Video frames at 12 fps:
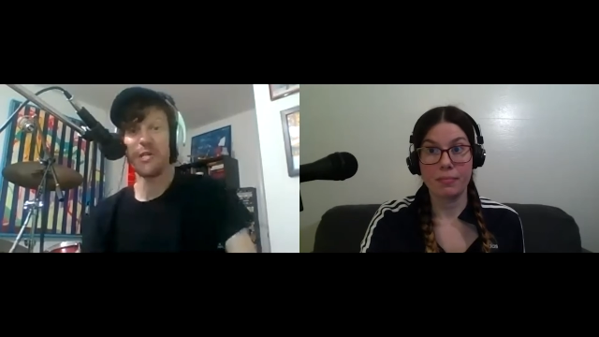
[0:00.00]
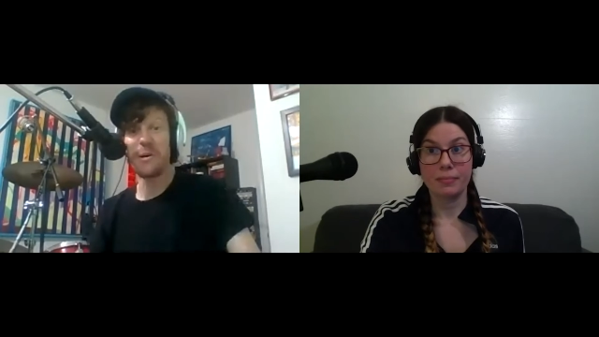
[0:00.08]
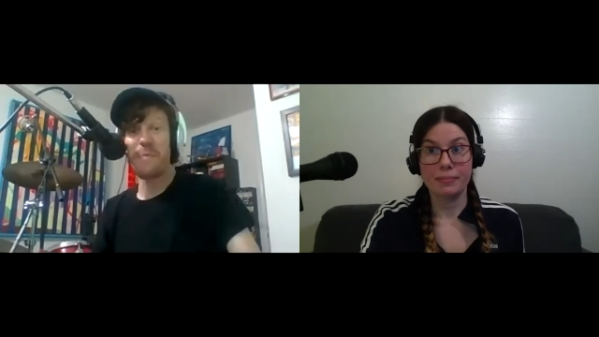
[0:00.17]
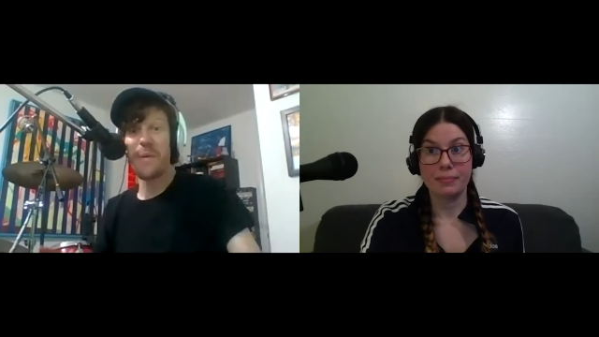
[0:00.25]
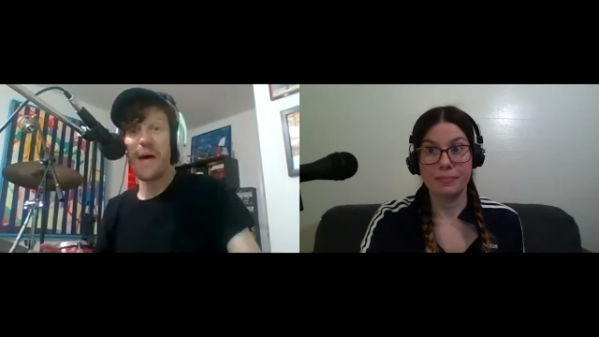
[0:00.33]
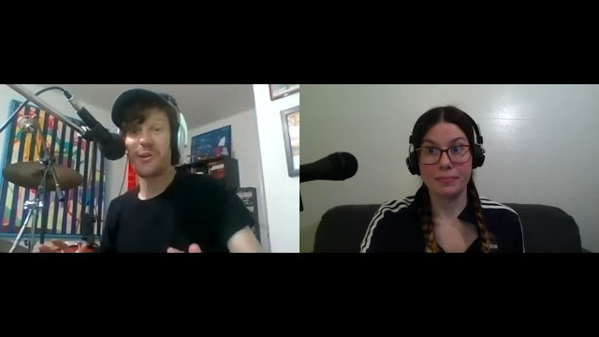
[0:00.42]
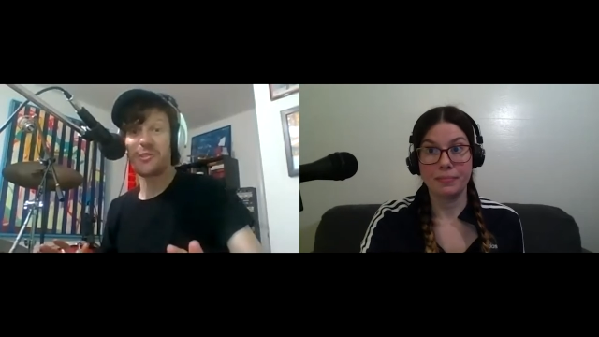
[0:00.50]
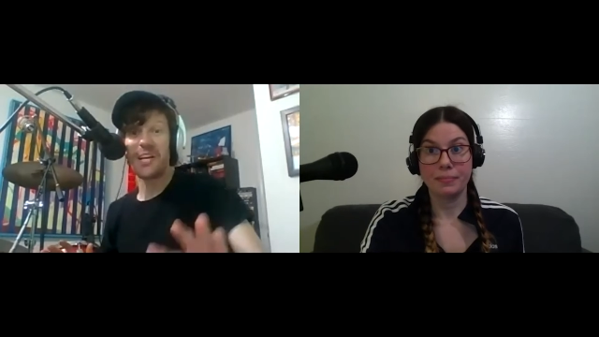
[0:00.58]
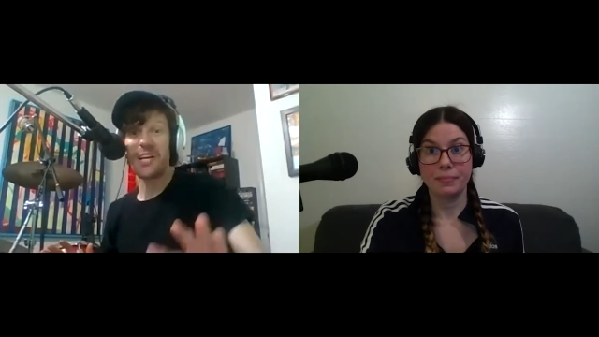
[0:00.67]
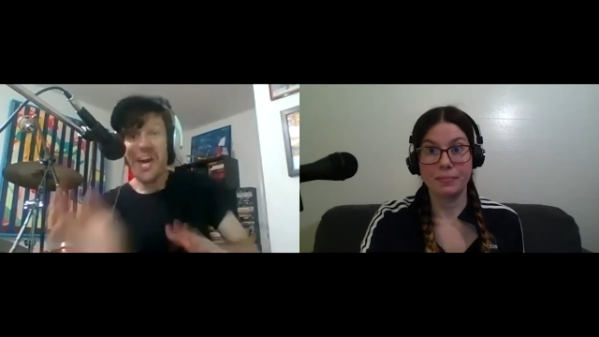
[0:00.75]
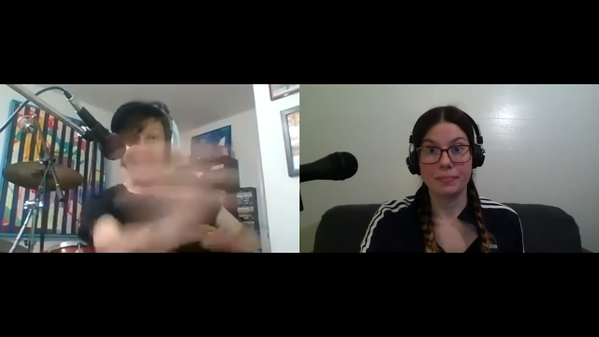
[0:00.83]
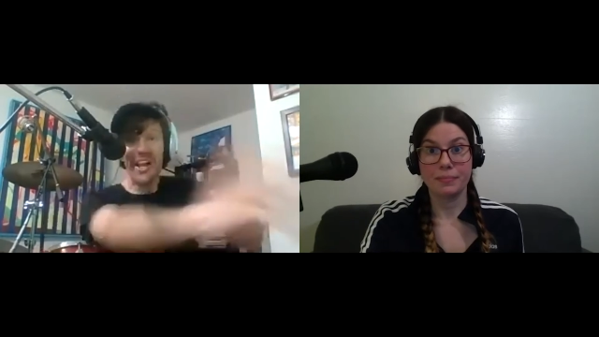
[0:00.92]
Speaker 1: about to
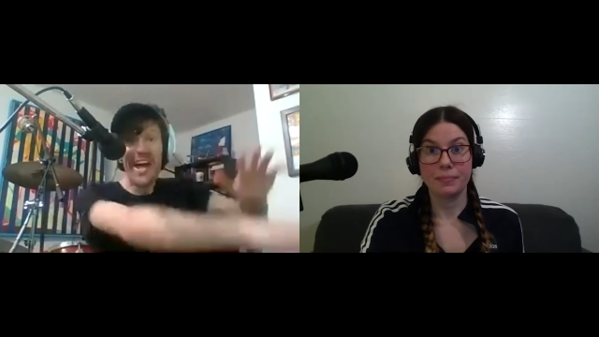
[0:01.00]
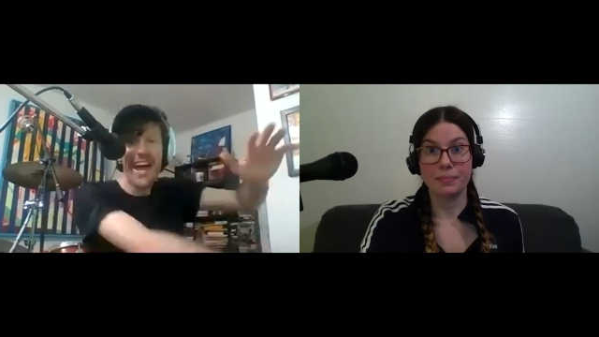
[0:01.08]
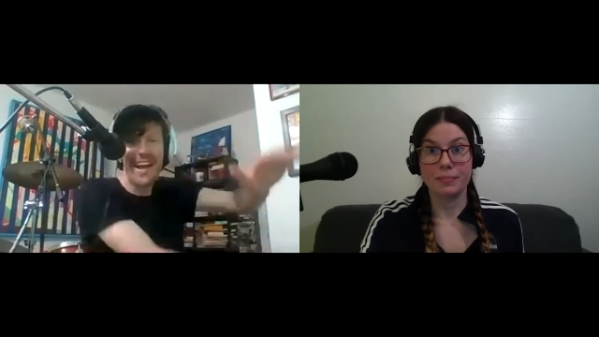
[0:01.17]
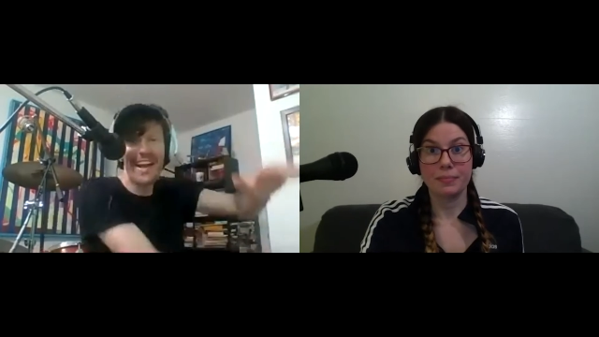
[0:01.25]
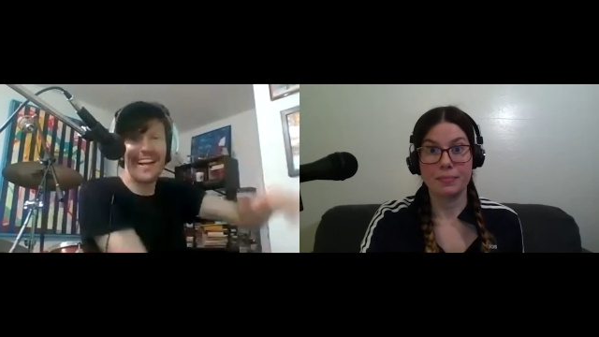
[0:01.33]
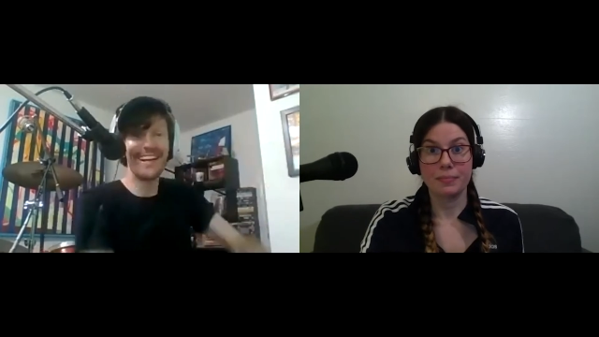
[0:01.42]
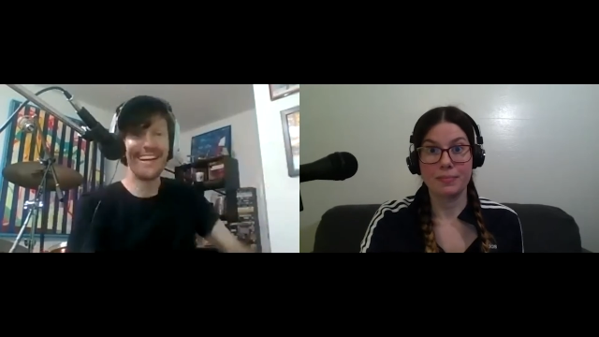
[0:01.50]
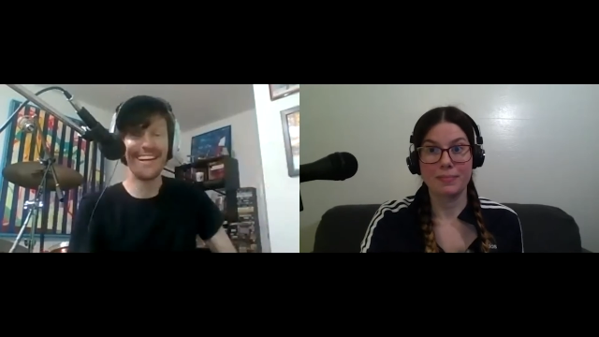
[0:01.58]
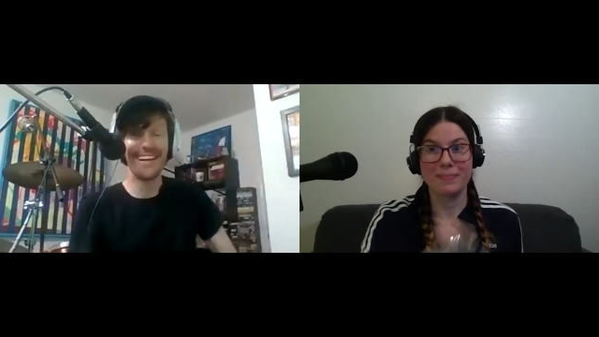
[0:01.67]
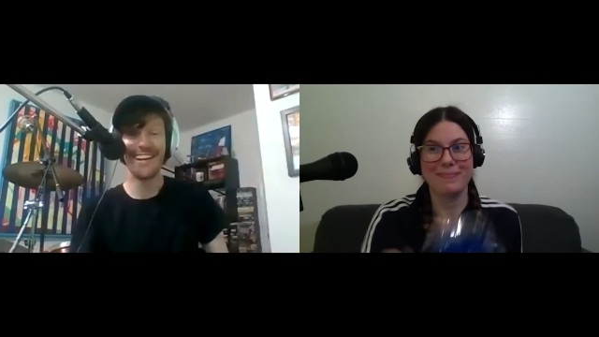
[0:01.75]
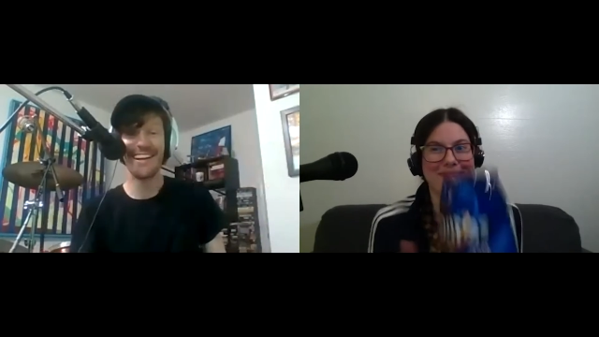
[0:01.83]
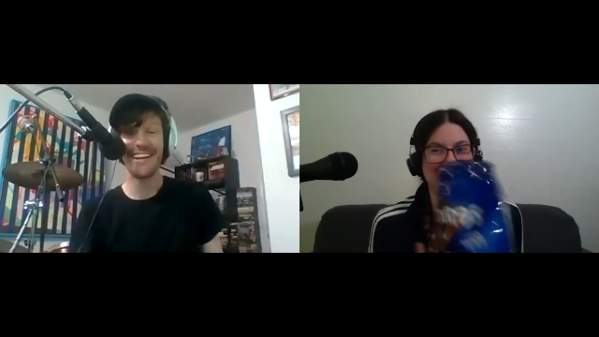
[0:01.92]
kill it.
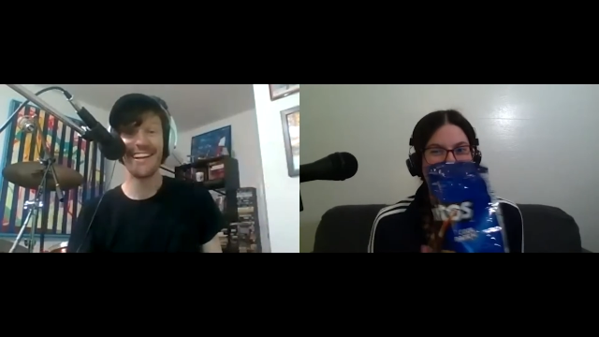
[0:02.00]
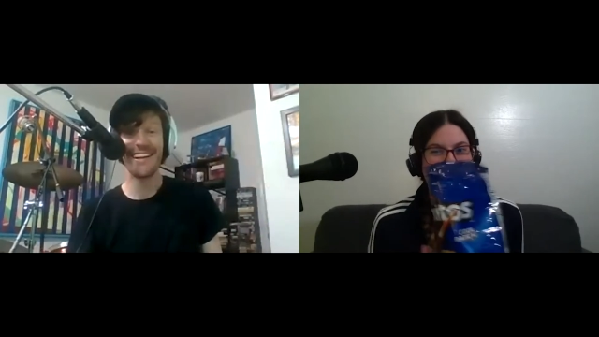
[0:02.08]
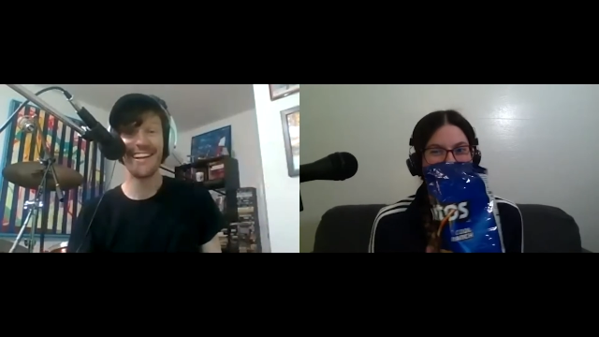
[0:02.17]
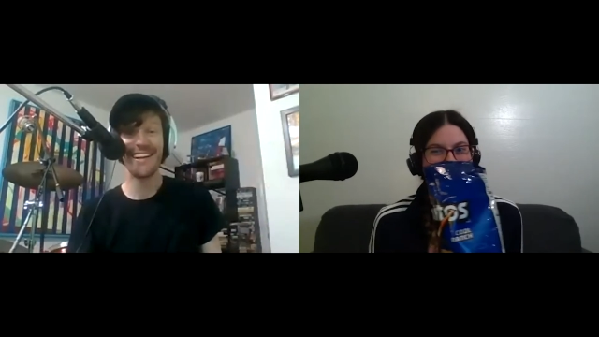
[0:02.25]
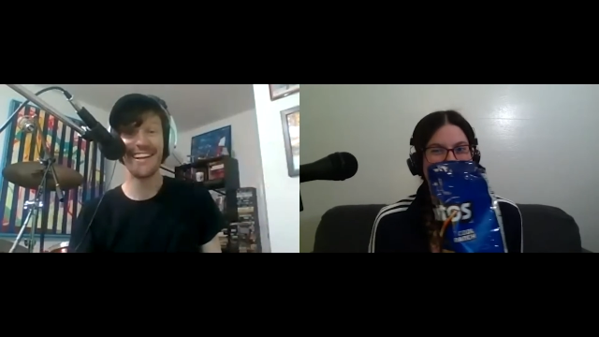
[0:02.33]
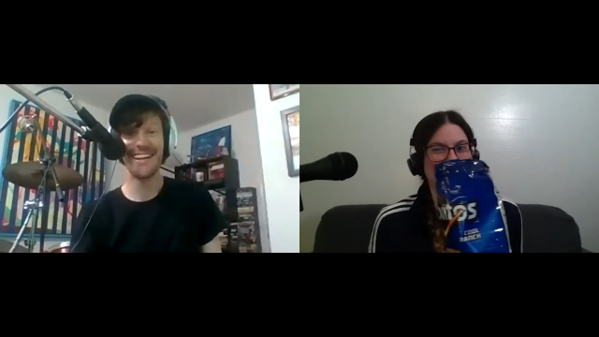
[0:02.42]
No,